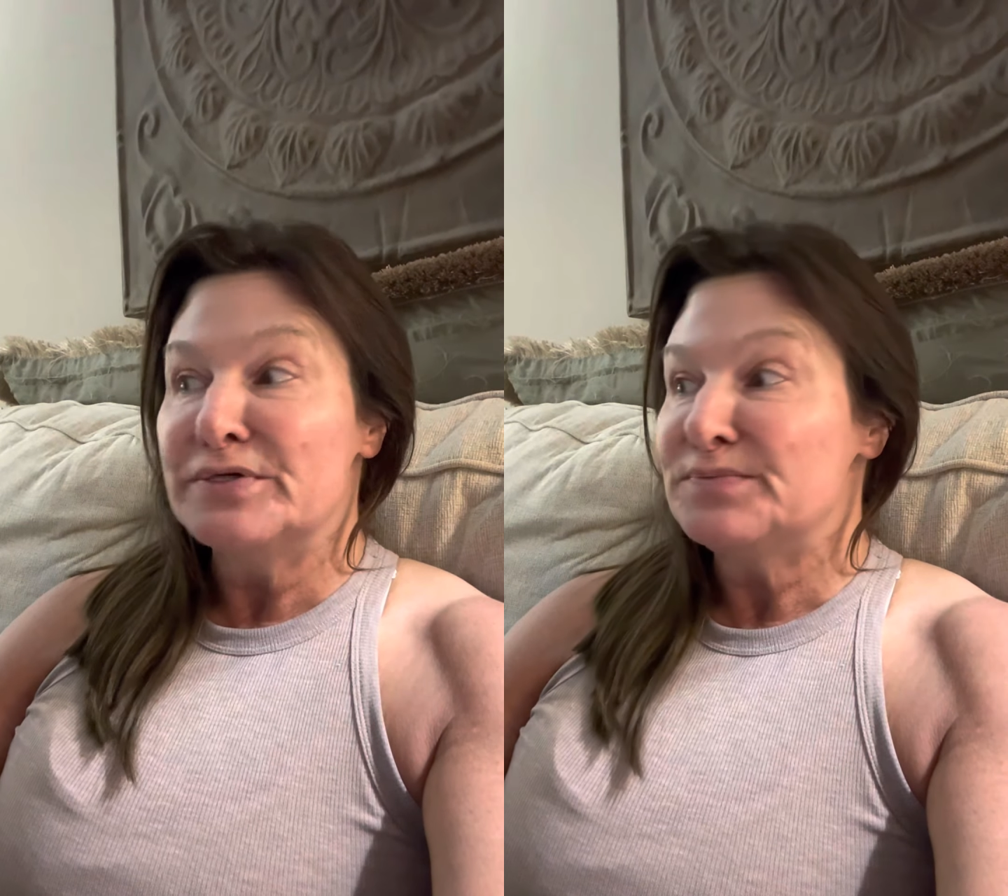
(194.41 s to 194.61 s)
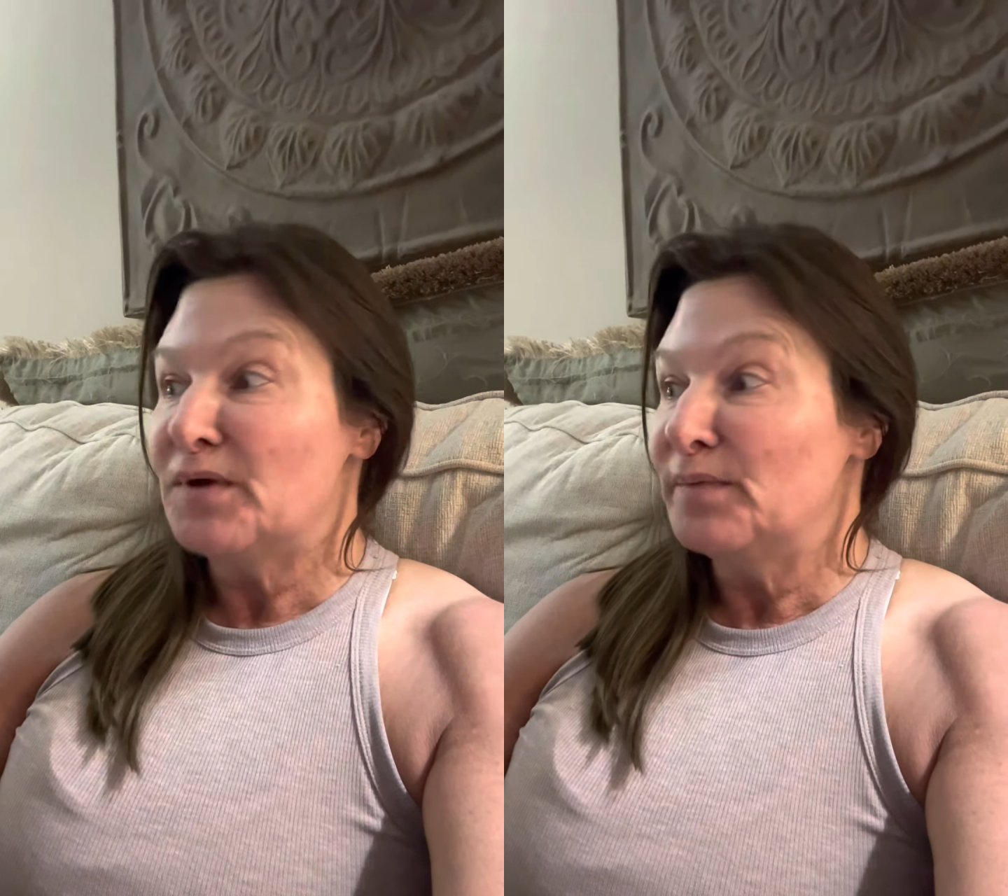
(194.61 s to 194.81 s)

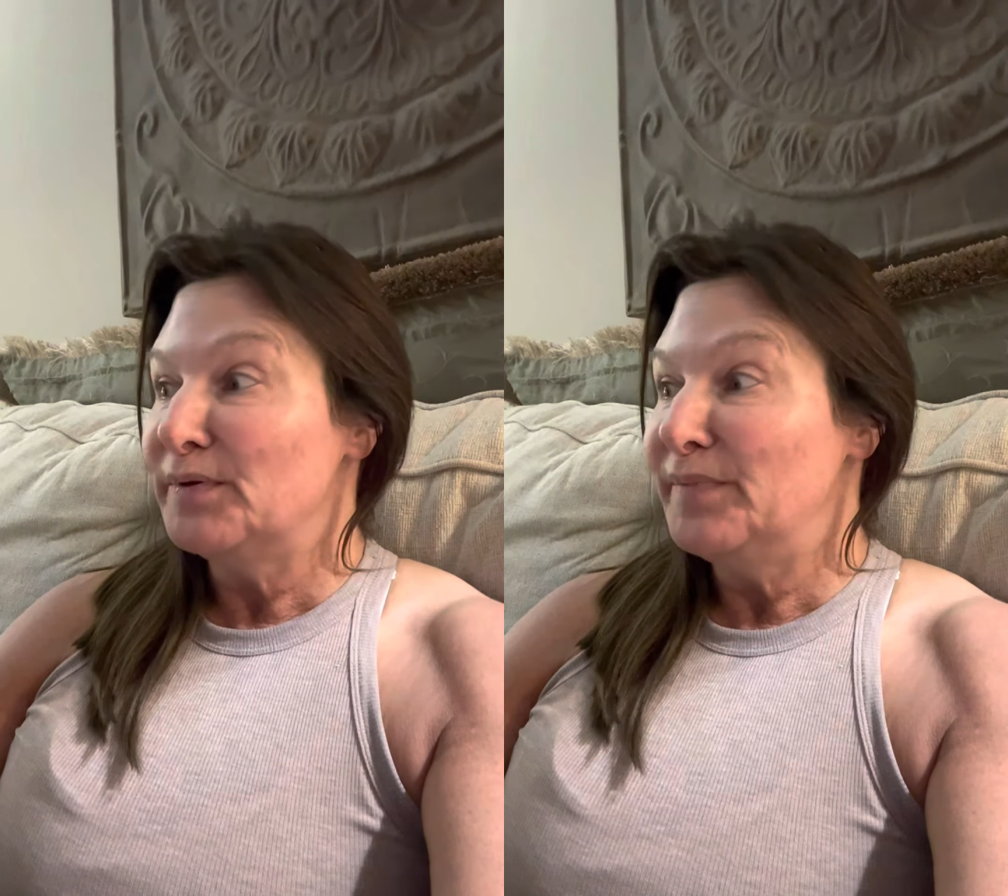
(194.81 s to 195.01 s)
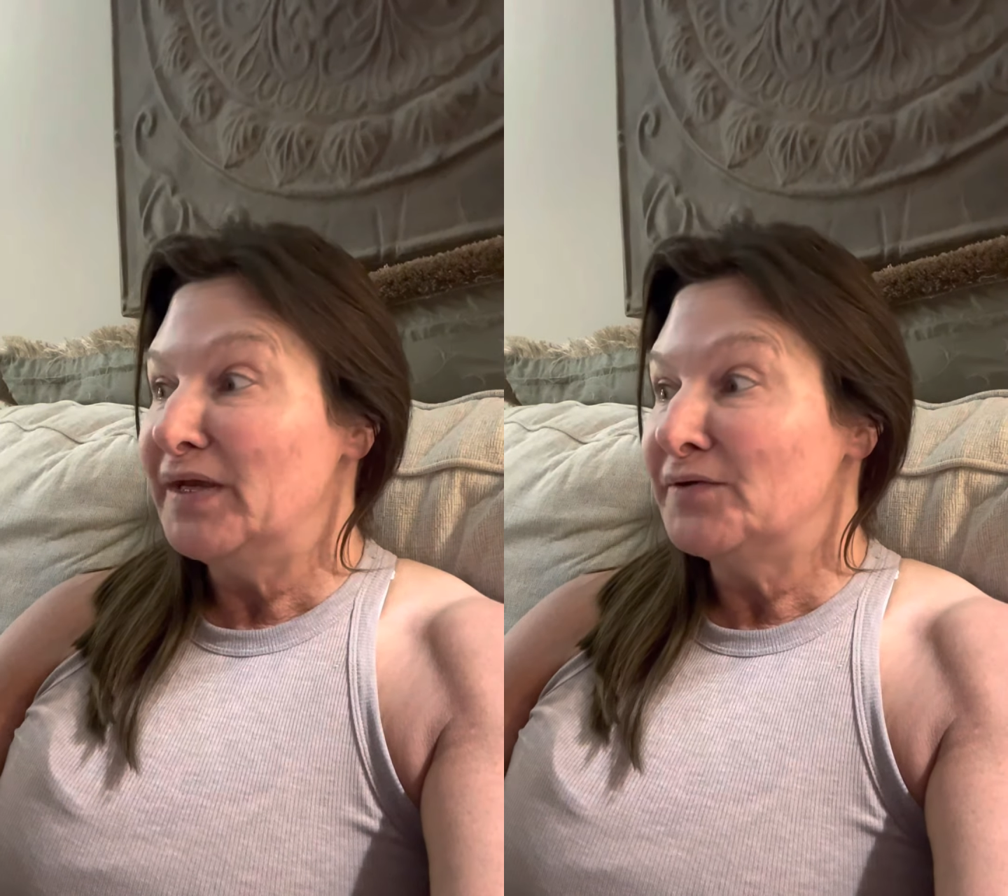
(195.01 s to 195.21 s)
probably
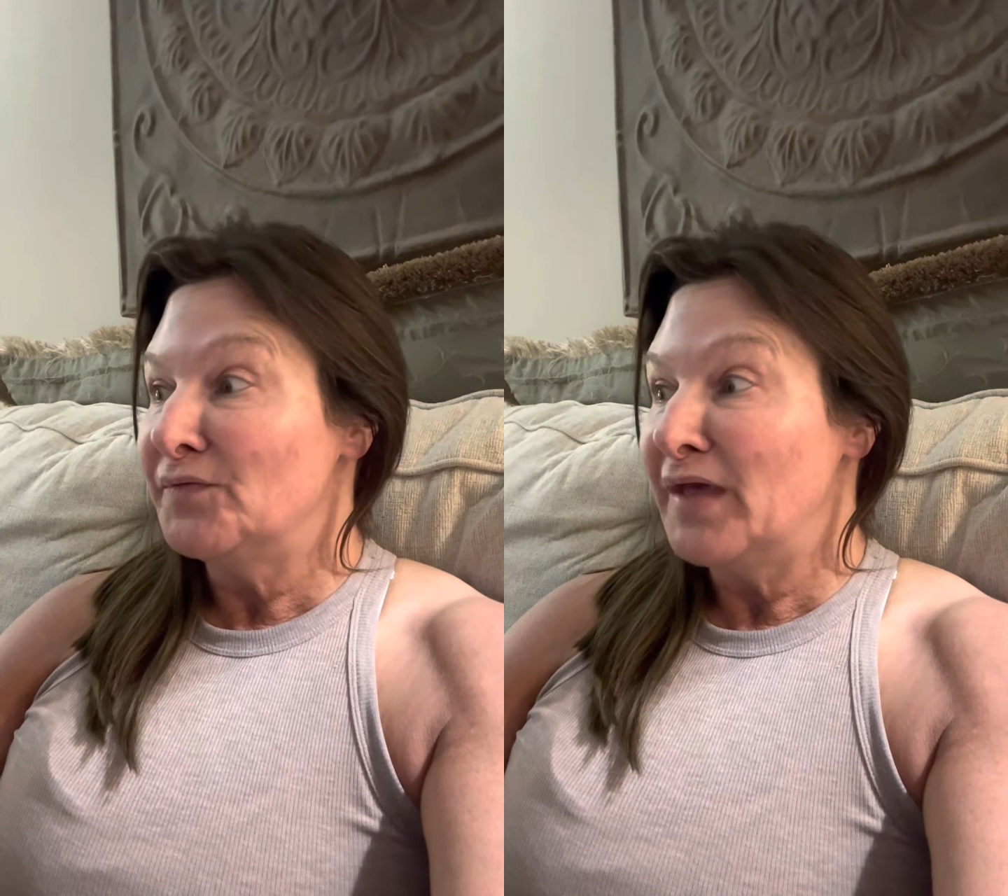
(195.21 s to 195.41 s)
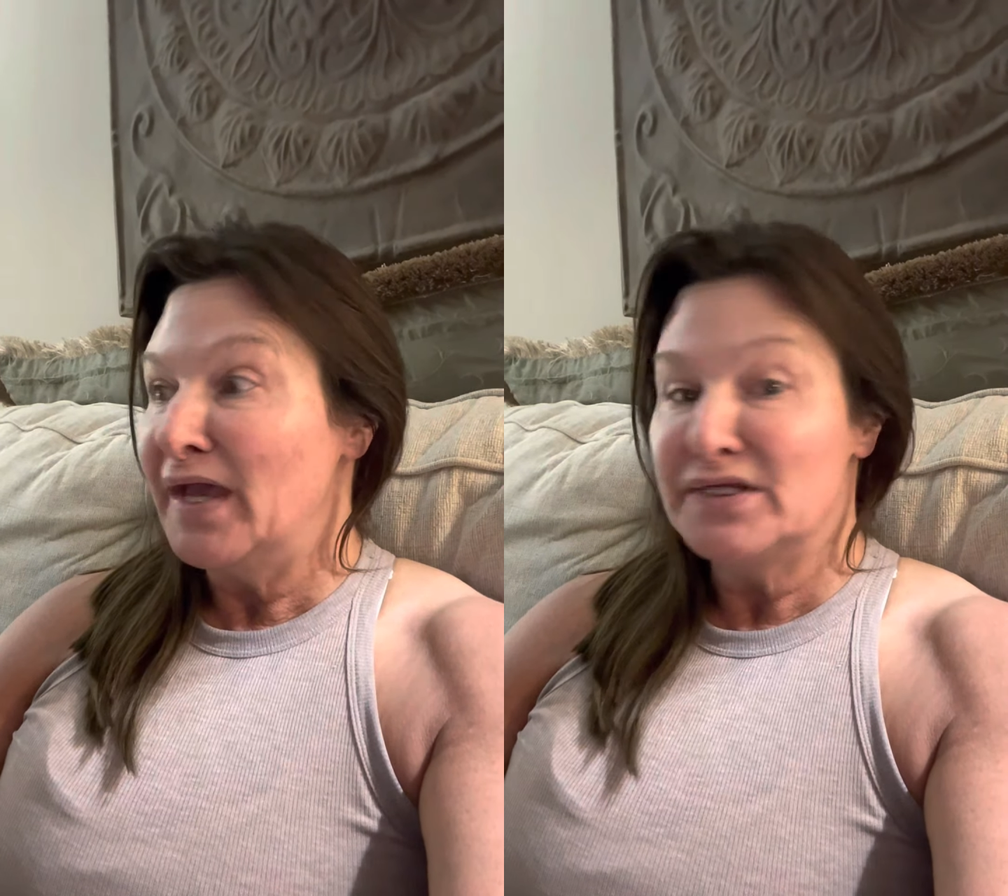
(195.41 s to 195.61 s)
being on the
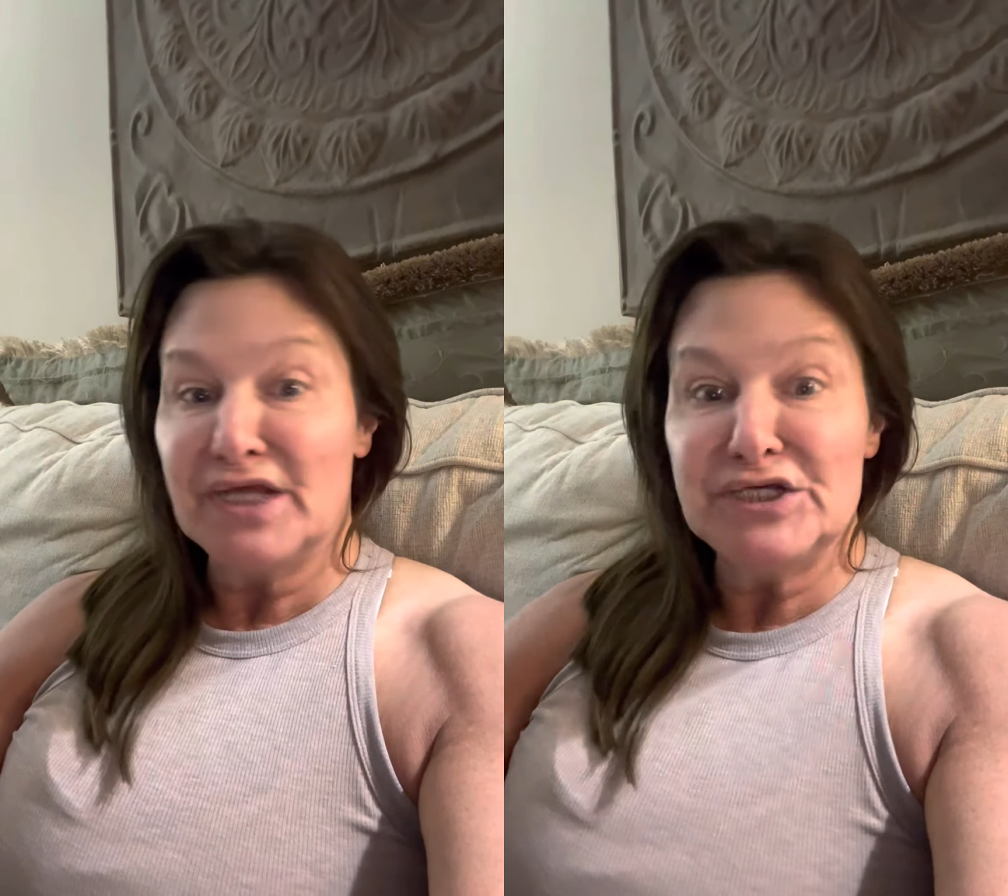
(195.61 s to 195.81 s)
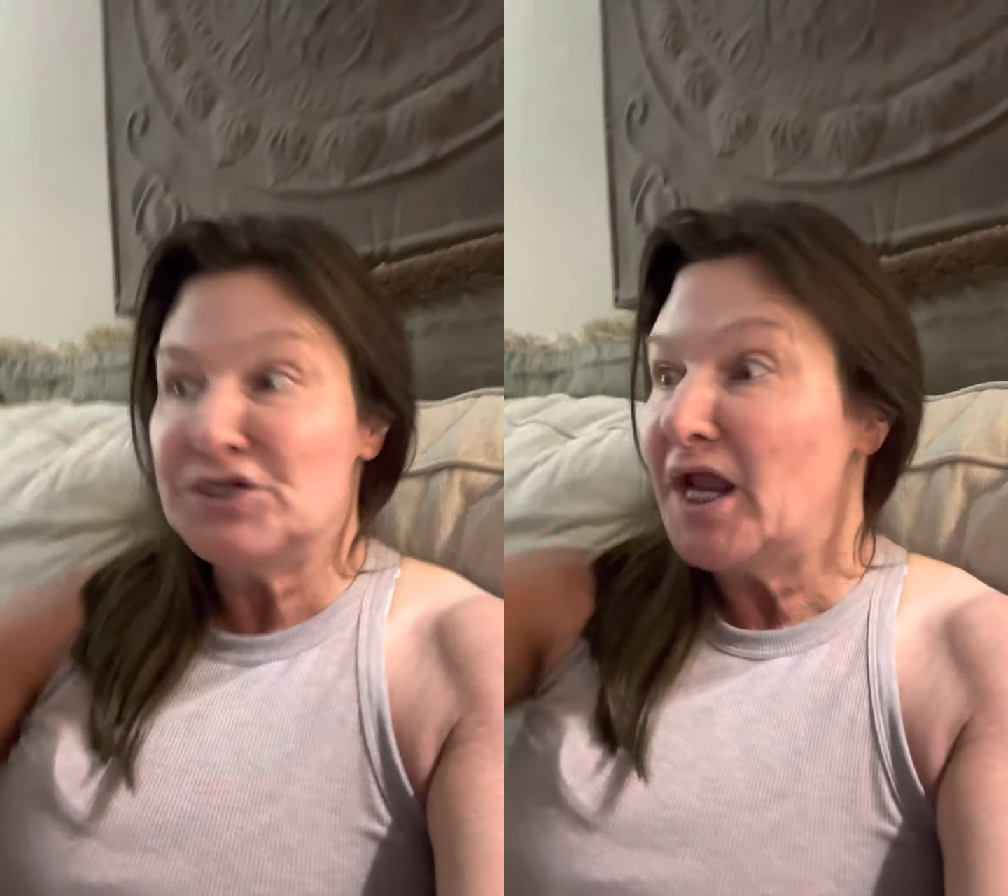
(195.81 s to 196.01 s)
edge, like,
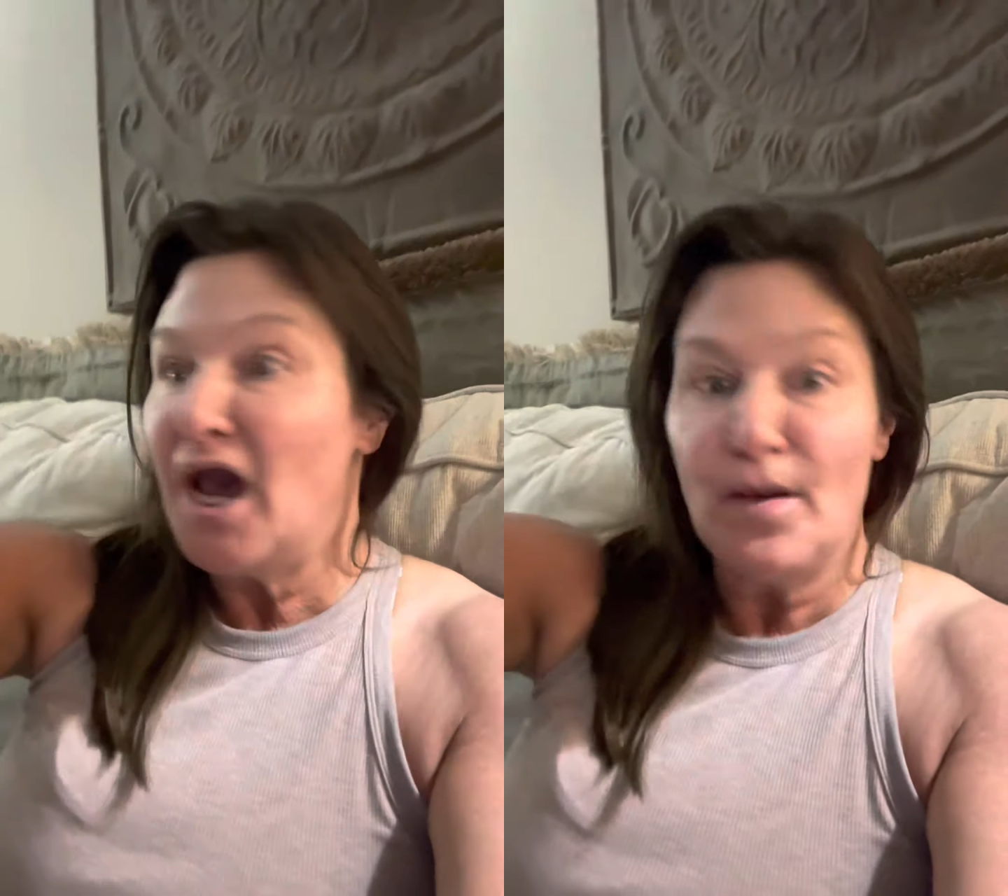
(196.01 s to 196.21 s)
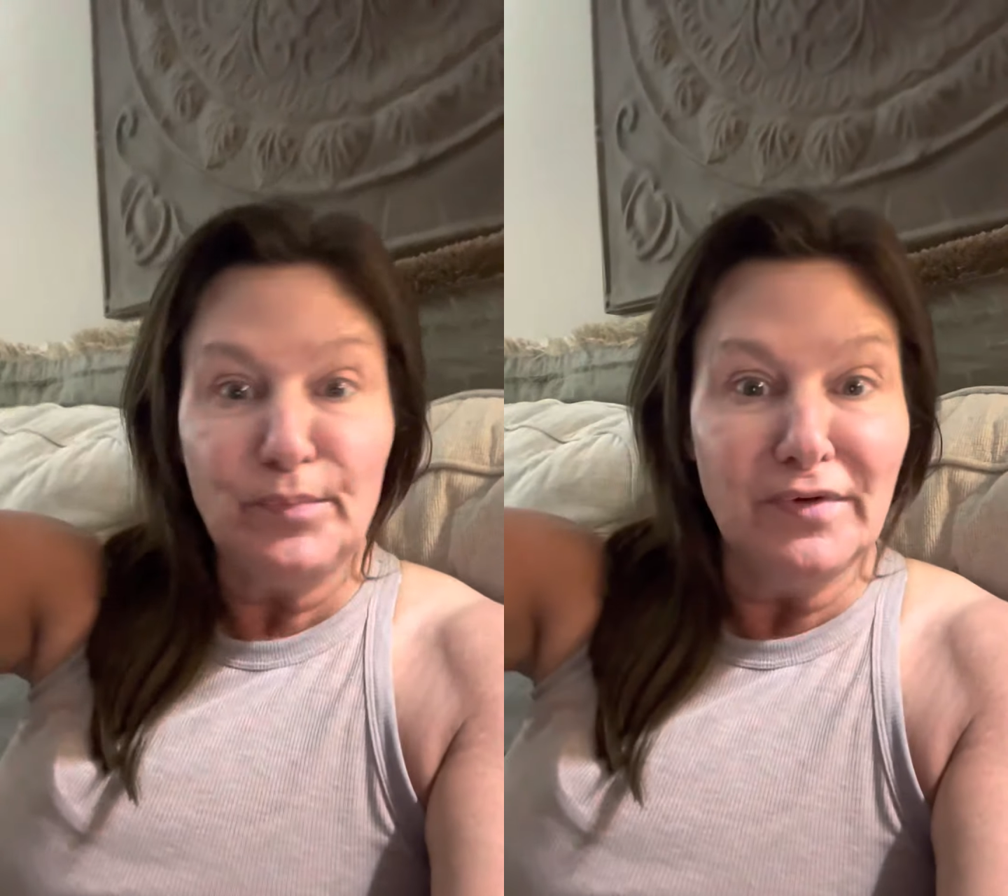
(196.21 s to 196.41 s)
shut
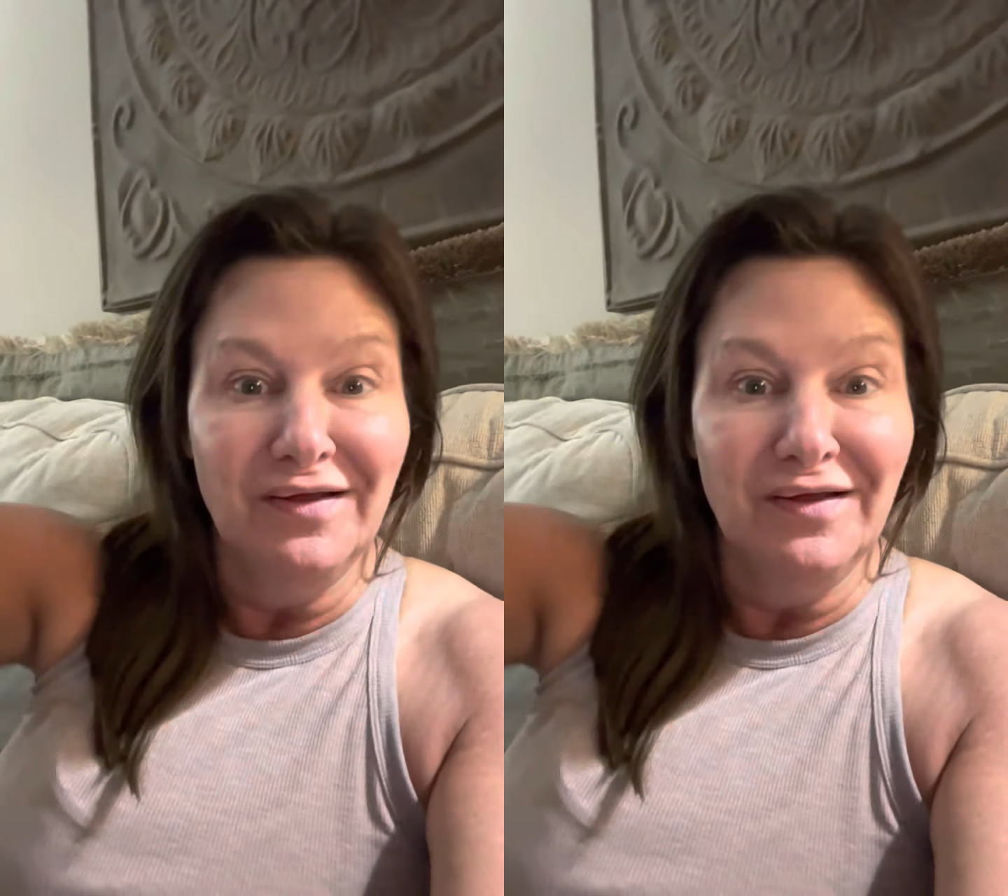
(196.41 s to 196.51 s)
up.